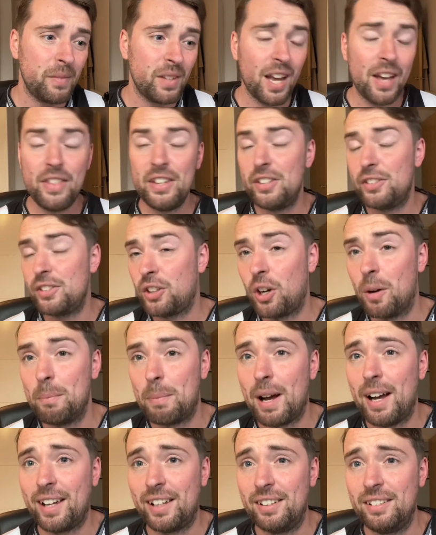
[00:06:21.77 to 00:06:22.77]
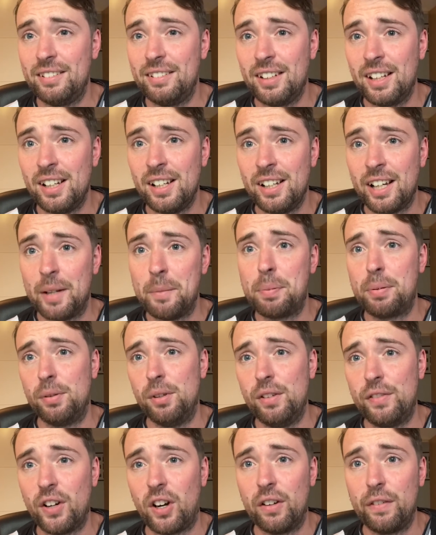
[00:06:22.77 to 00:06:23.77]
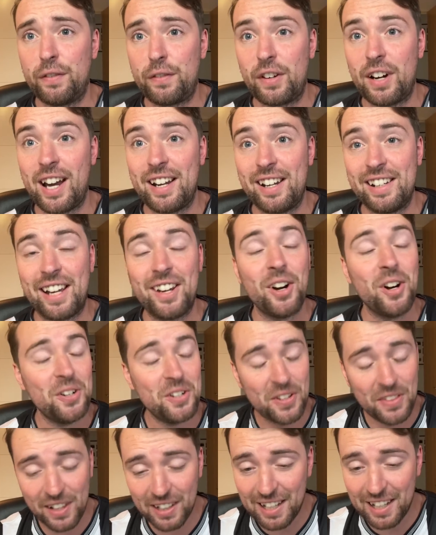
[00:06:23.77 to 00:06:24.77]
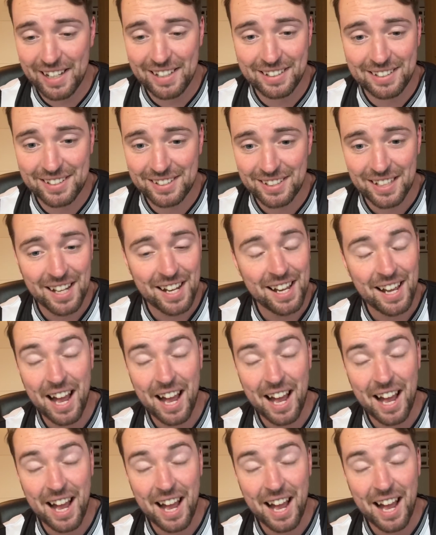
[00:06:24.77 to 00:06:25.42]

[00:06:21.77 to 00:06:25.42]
need to come back and prove it on Friday night under the lights.